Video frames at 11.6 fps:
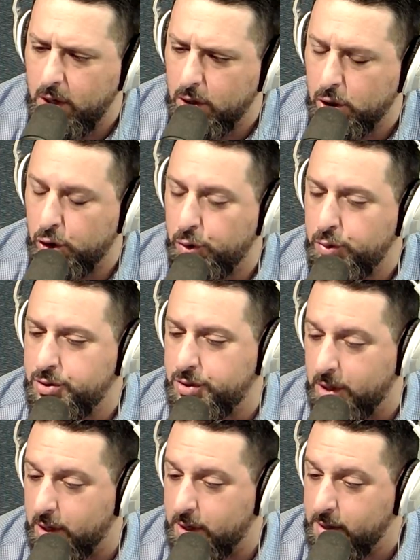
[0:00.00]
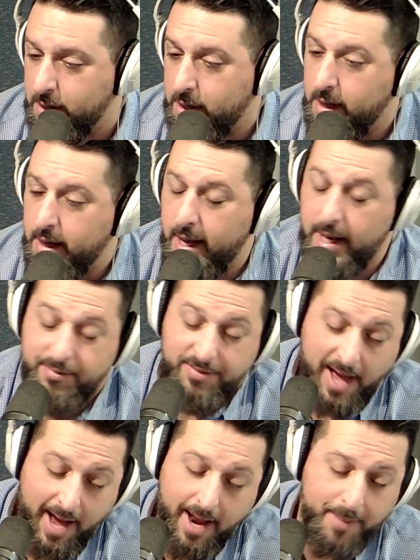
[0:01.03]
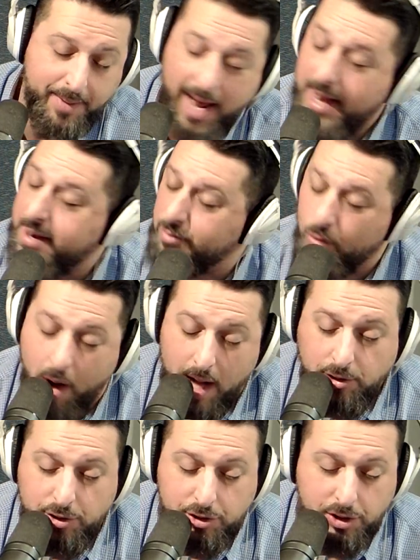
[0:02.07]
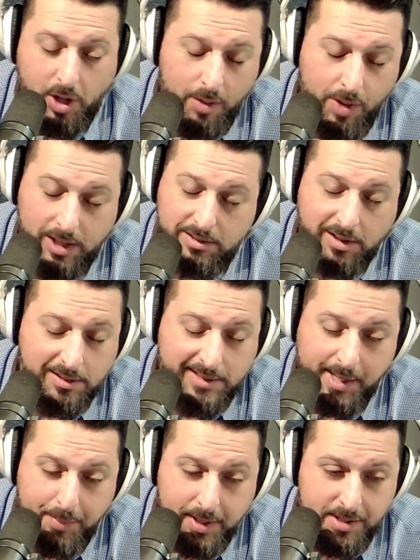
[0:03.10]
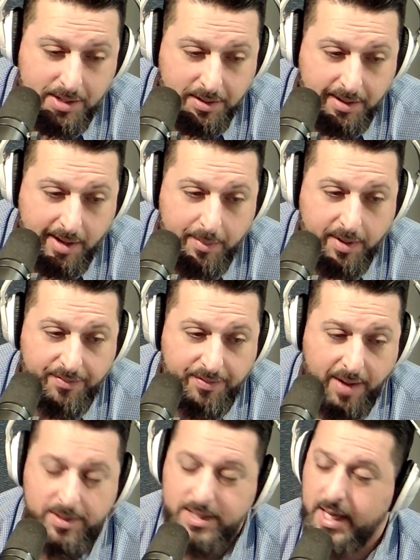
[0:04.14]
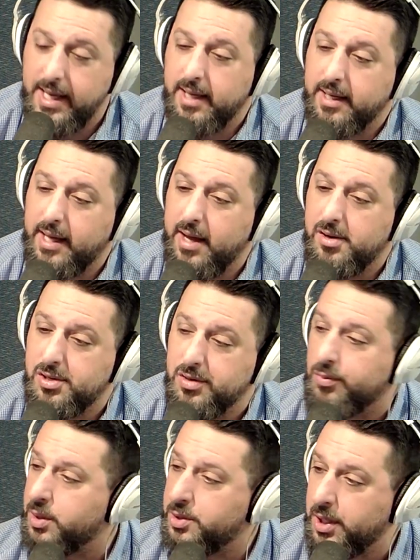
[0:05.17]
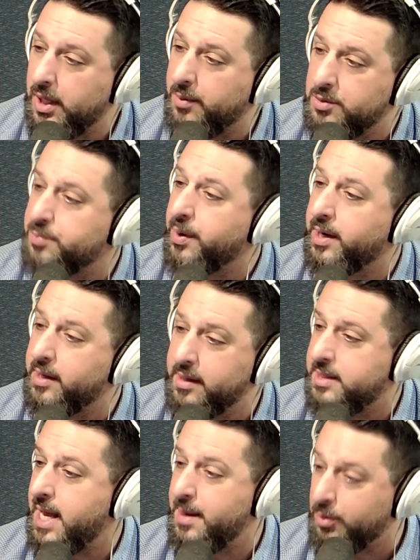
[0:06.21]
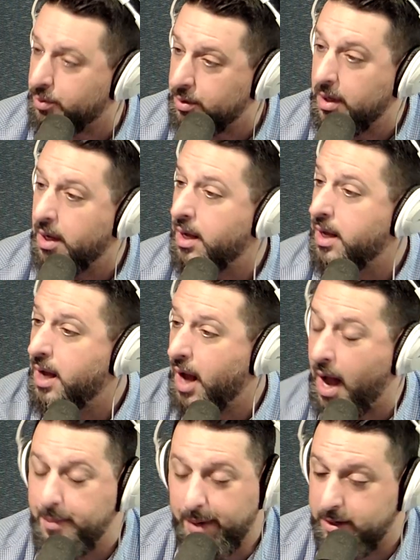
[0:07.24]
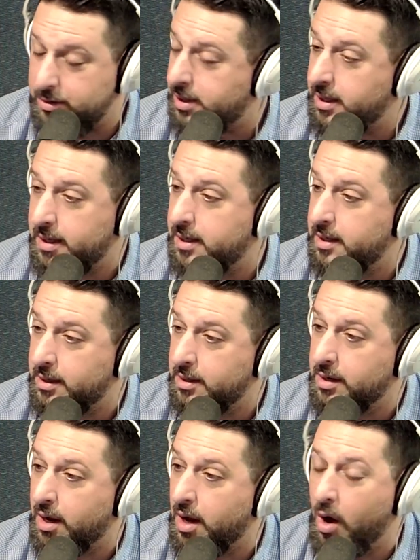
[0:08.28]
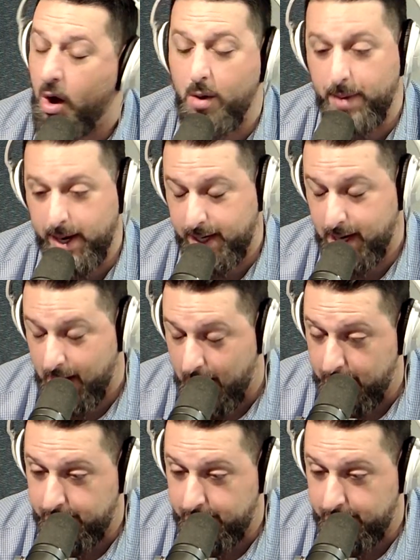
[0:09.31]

Loser. And if that, I mean, I never watched the show. I watched little tidbits here and there, but if that was any indication of what Jillian was bringing to the table, I mean, pit viper. Oh my god.